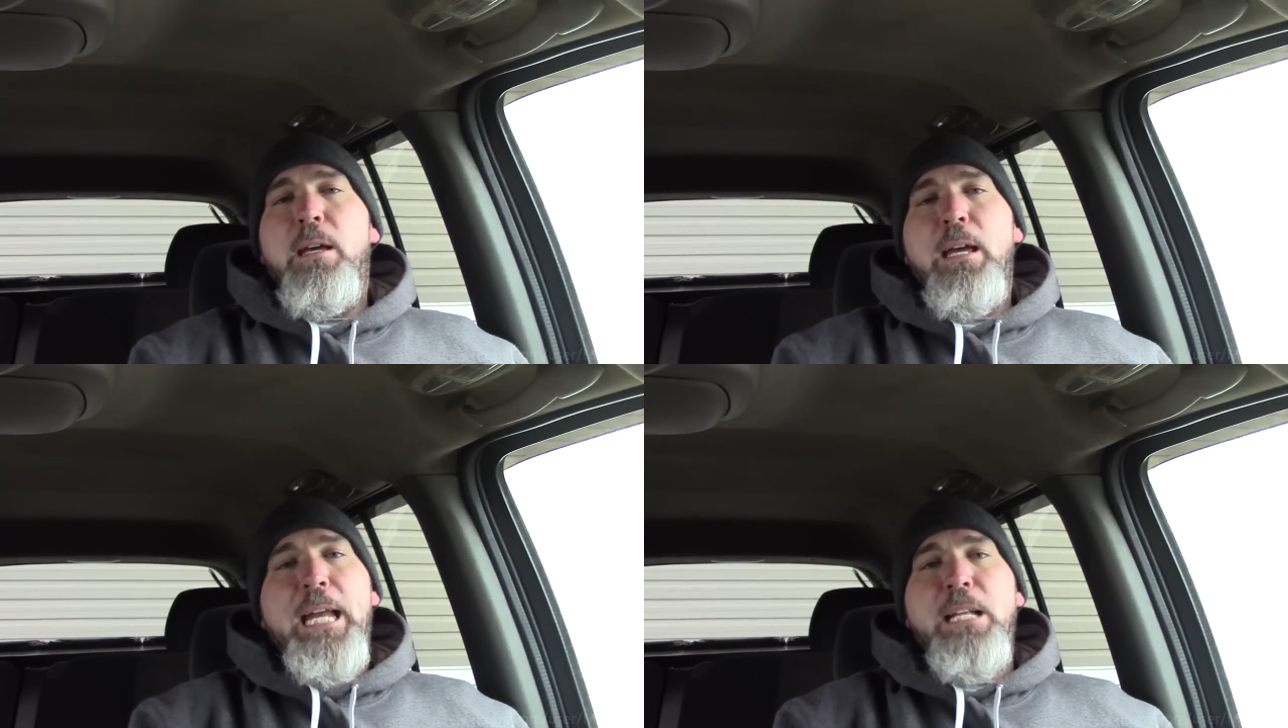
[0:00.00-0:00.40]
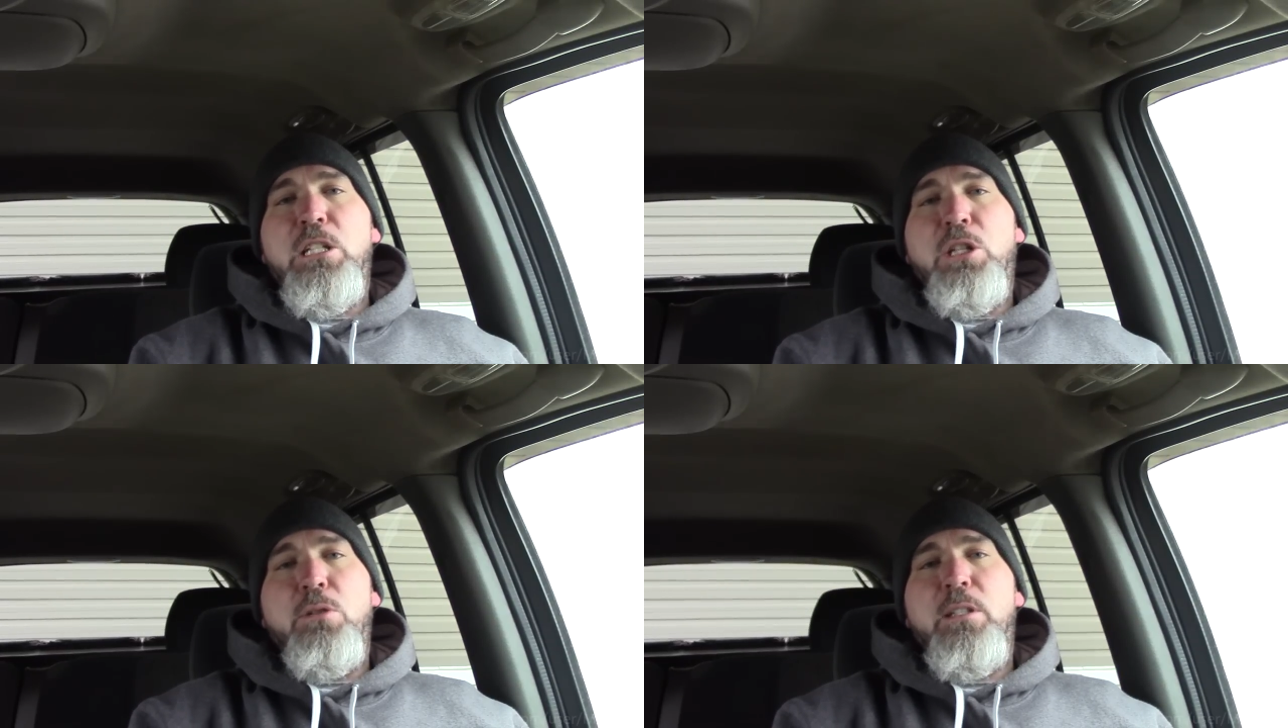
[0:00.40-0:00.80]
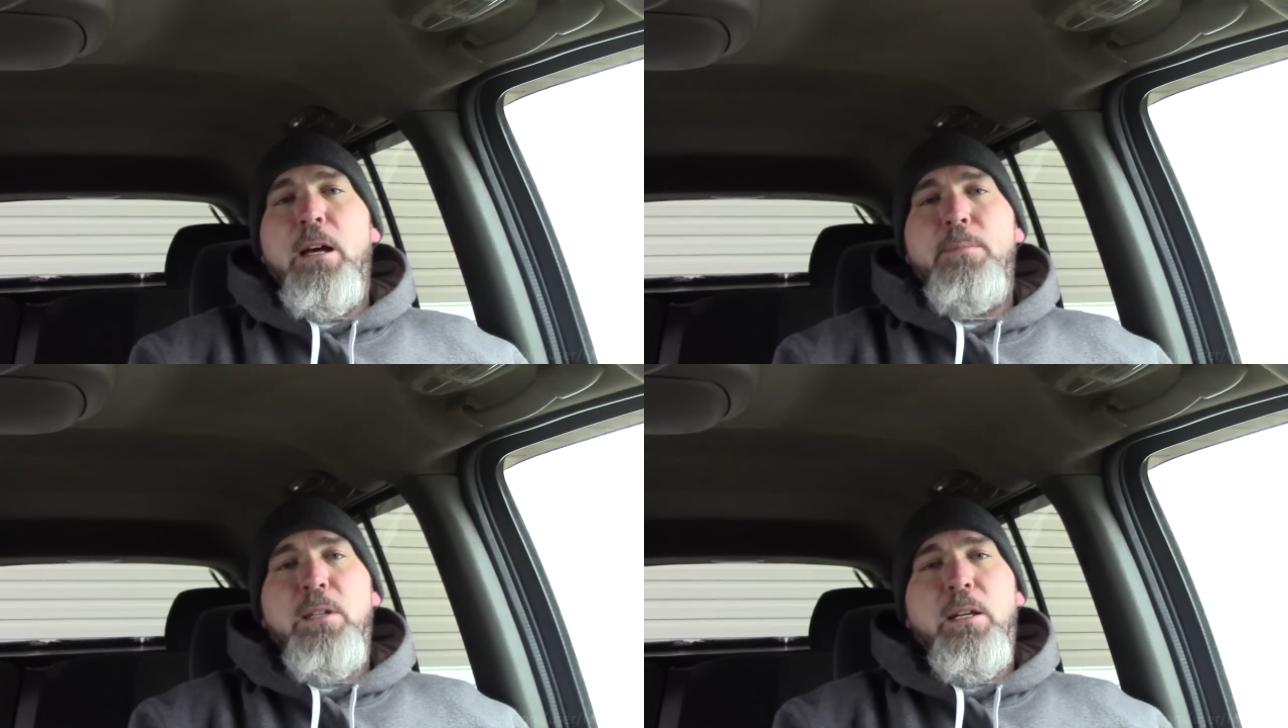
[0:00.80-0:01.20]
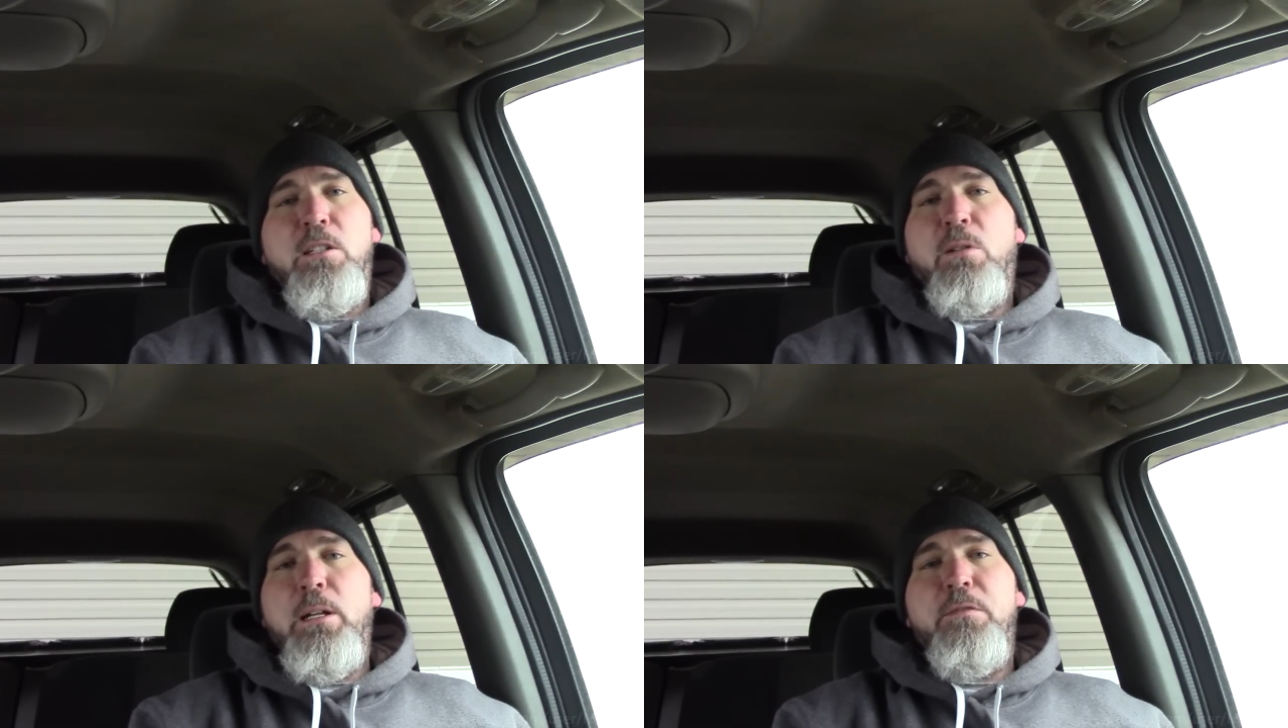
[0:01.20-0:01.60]
and it shoots up to
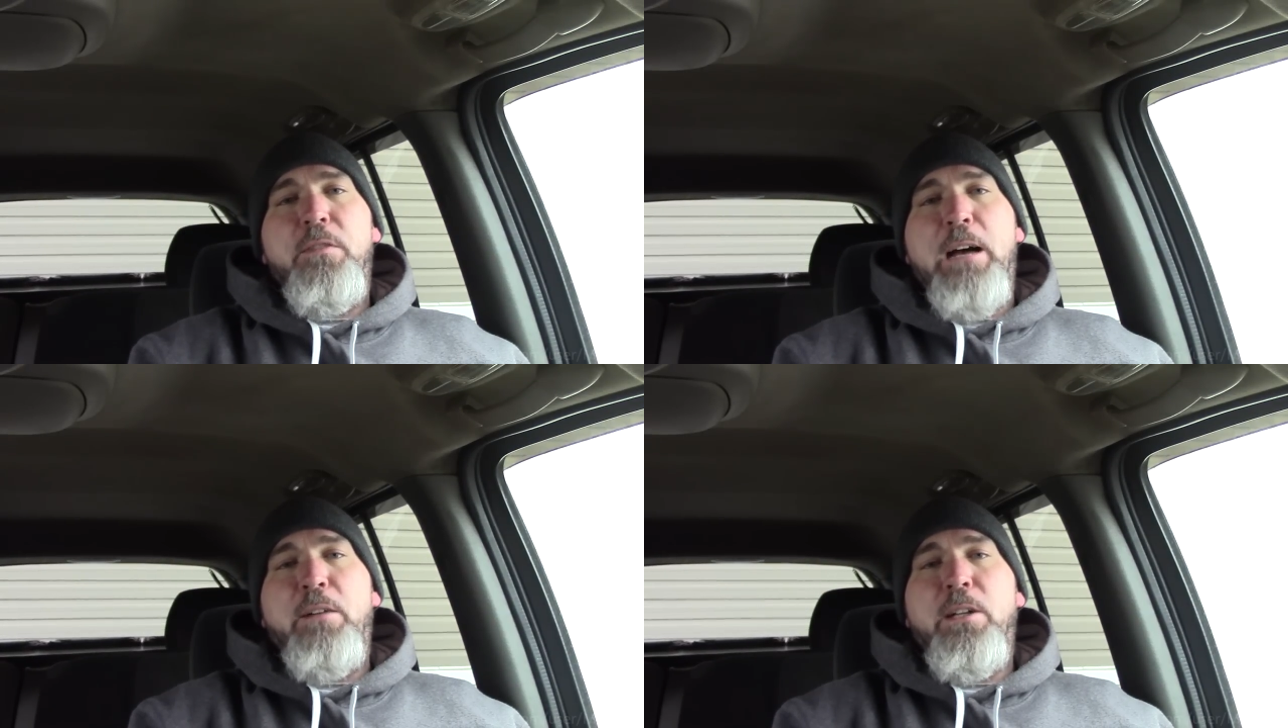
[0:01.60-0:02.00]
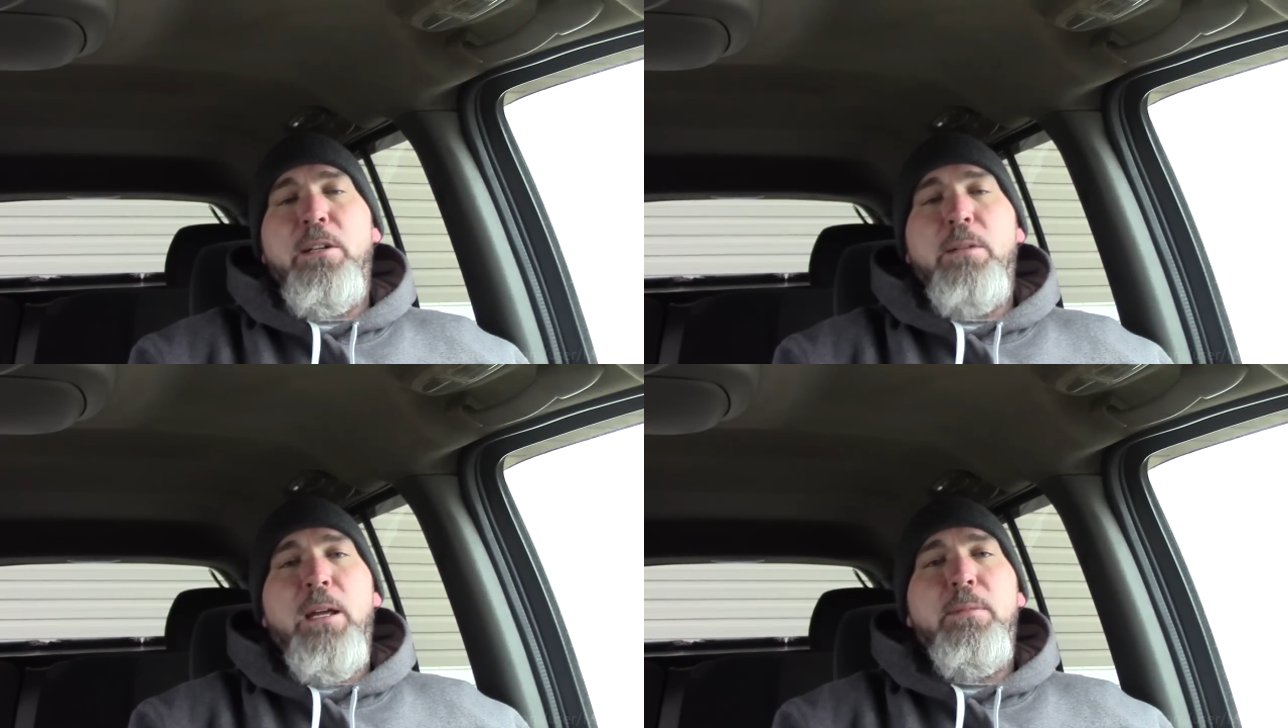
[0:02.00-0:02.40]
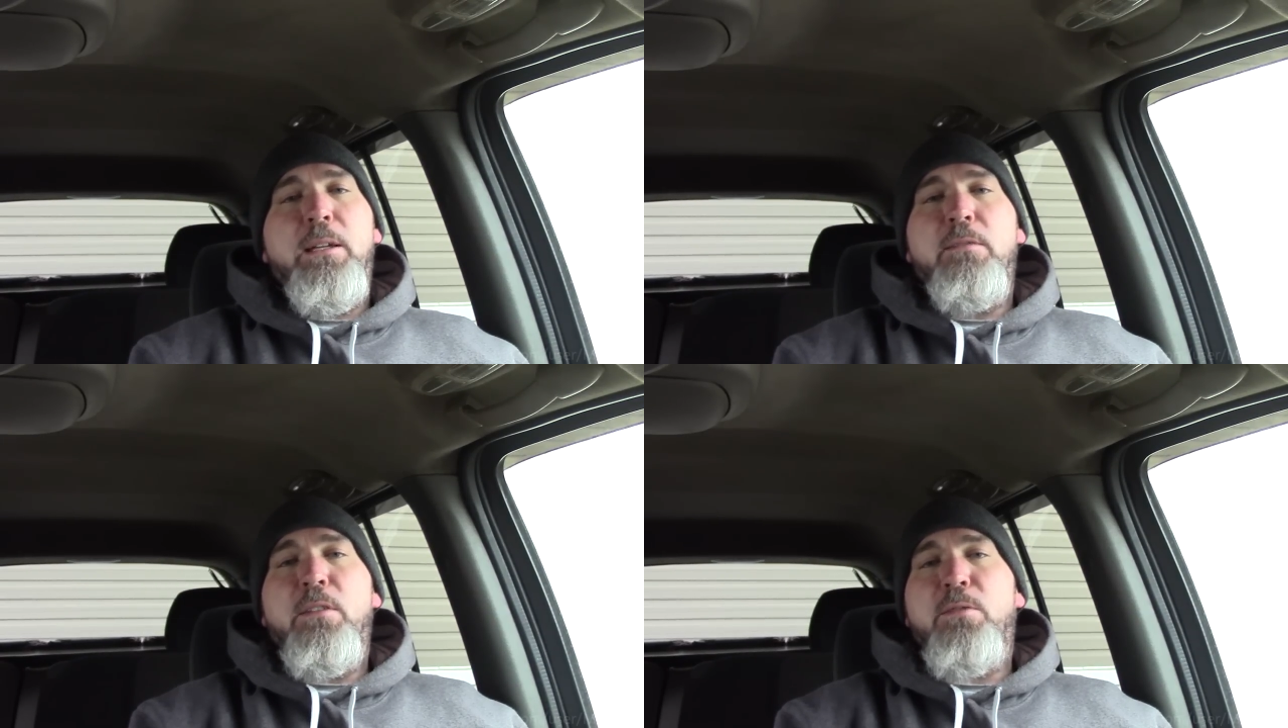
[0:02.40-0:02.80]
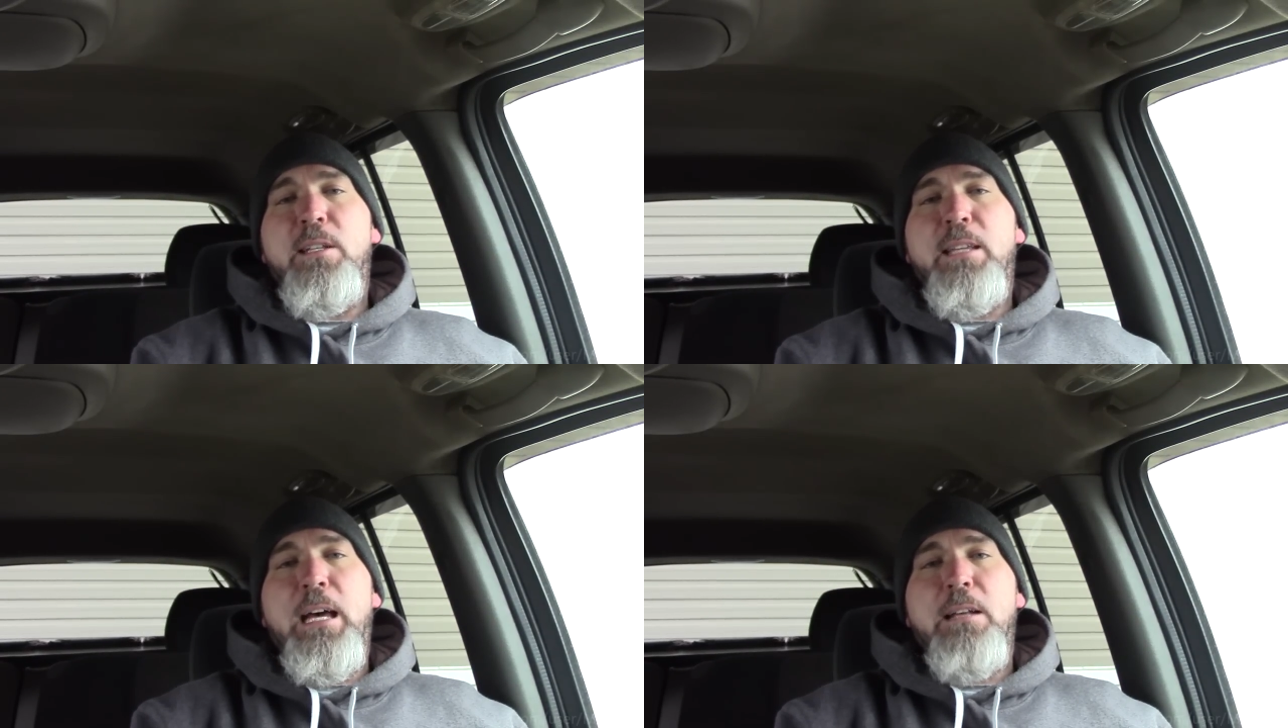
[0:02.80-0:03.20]
2,500, maybe even
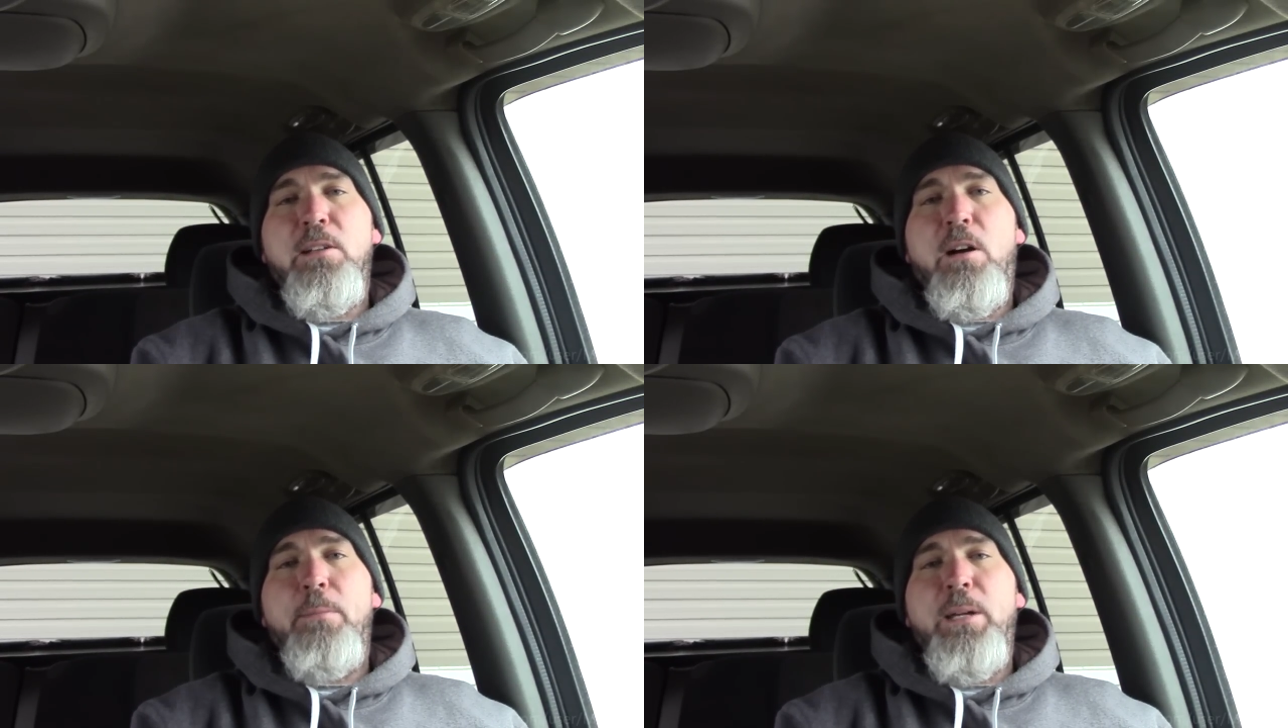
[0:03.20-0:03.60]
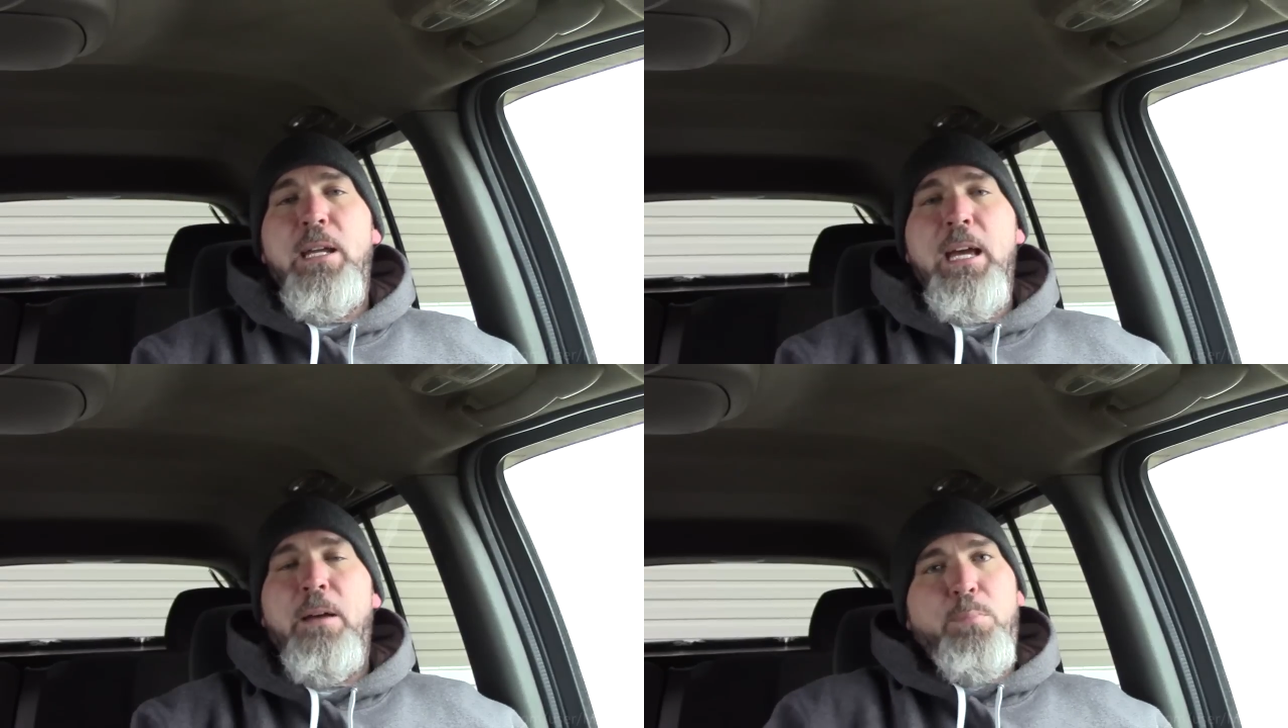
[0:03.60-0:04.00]
3,000 RPM.